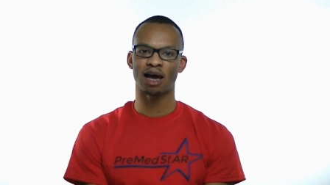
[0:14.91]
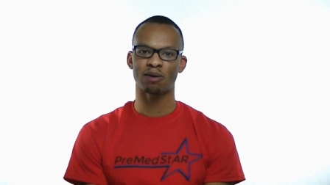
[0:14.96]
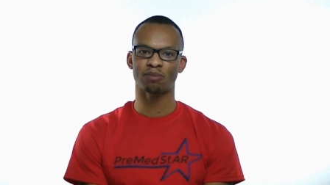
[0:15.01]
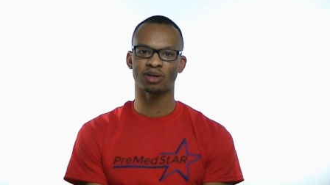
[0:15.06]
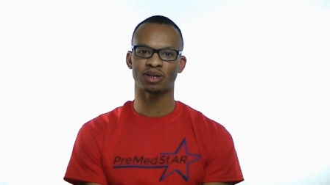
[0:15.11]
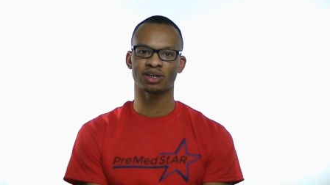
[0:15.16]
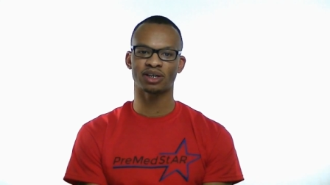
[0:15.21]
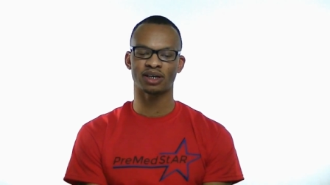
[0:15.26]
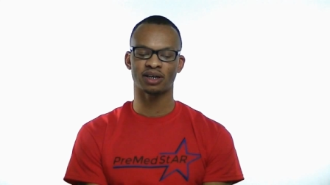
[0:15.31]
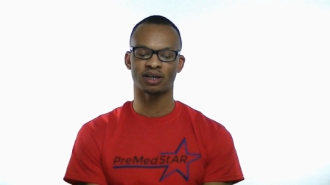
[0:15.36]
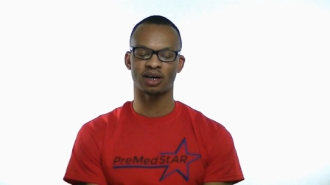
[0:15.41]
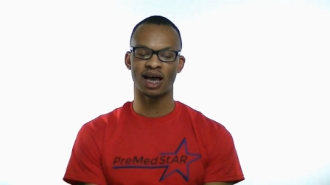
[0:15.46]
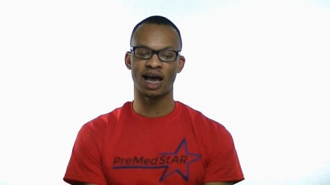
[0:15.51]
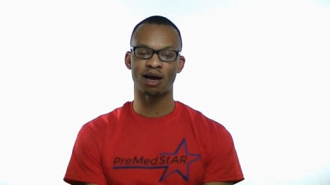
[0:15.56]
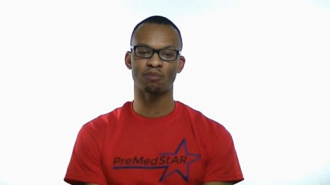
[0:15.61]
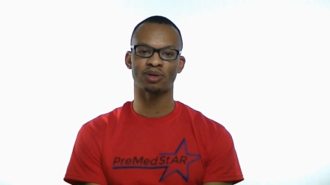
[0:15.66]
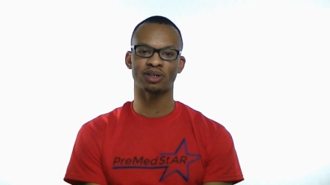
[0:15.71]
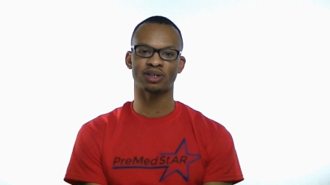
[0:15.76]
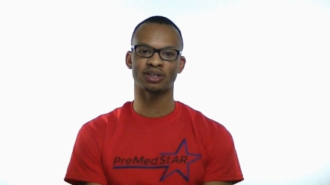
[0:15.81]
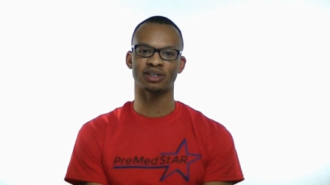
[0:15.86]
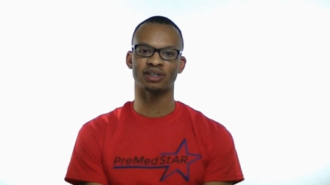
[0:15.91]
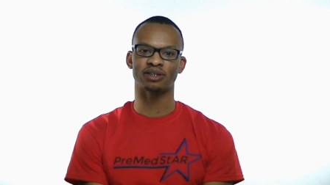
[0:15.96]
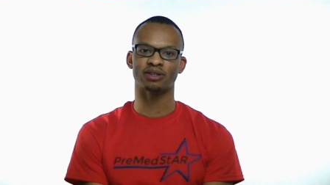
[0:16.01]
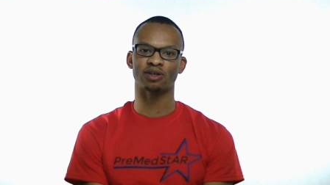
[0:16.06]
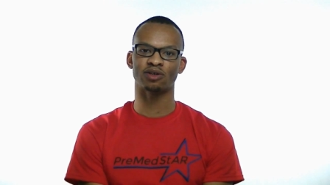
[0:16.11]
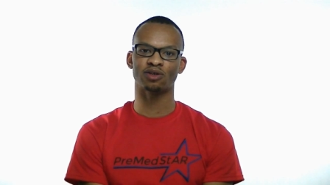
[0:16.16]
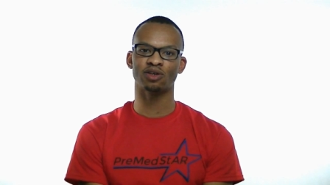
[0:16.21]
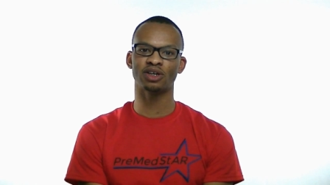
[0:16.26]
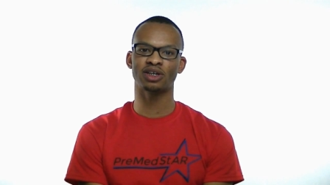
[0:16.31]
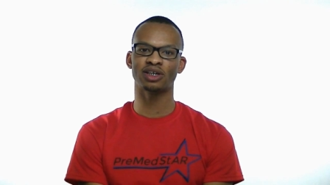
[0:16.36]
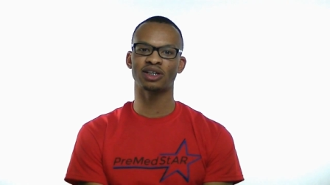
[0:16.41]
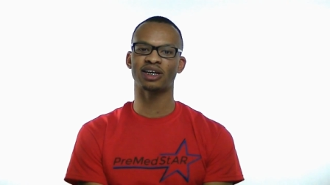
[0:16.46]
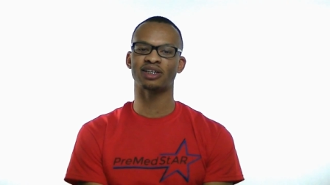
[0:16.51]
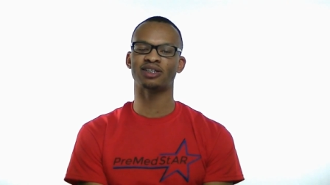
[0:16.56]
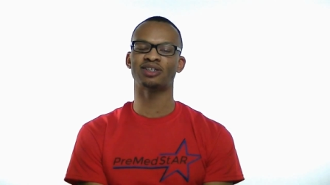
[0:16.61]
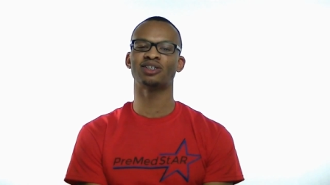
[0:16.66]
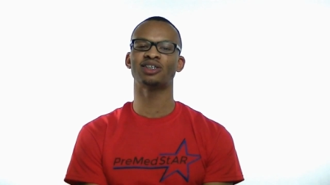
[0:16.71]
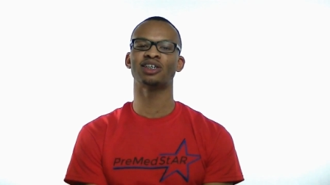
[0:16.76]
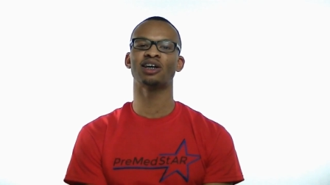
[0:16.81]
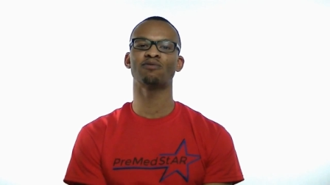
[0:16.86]
applica- applicant, they're looking
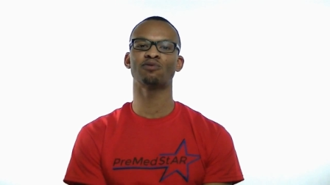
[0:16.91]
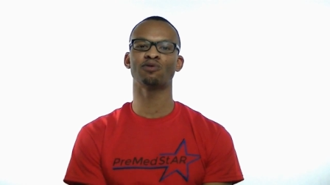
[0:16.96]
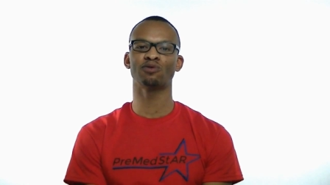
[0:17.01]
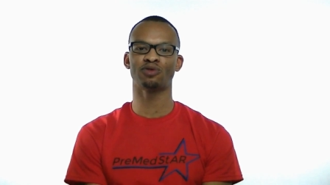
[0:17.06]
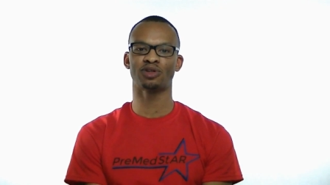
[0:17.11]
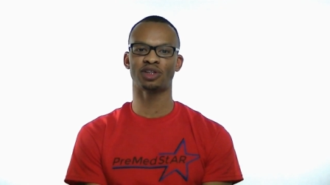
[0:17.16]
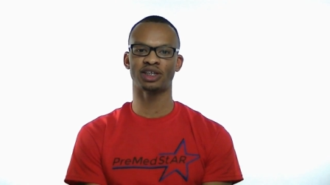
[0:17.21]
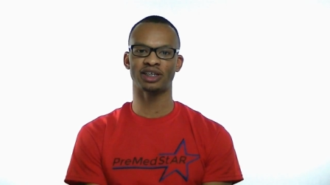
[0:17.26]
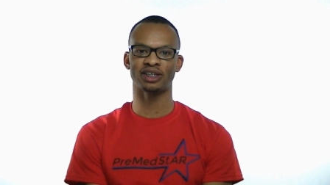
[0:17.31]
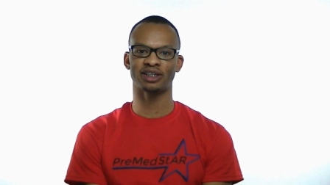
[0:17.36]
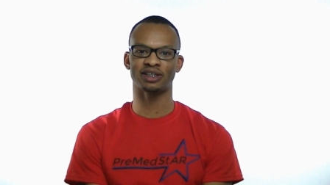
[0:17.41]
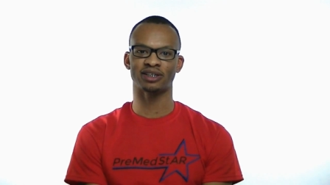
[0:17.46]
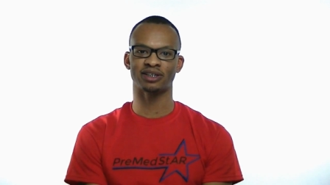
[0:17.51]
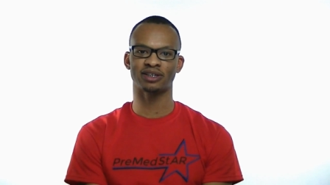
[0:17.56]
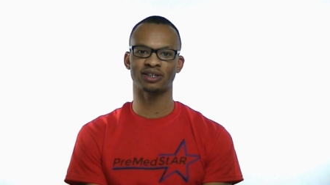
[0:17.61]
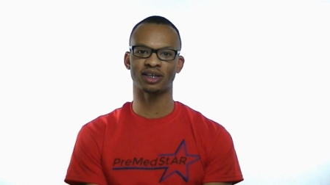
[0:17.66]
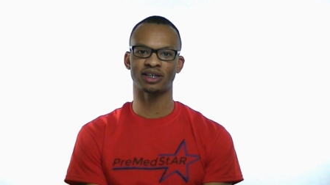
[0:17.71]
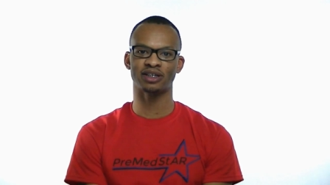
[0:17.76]
at several things.